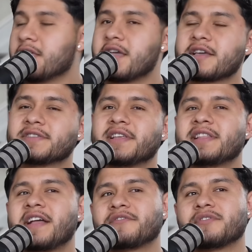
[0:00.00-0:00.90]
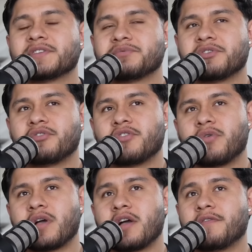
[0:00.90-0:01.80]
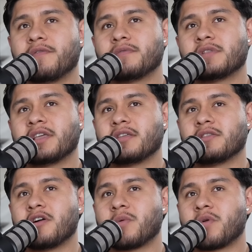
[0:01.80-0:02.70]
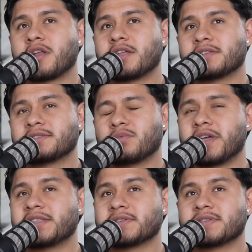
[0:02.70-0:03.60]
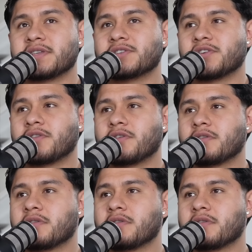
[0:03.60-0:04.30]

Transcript: Yeah, because then after this, we don't know how like long we're gonna wait to see each other.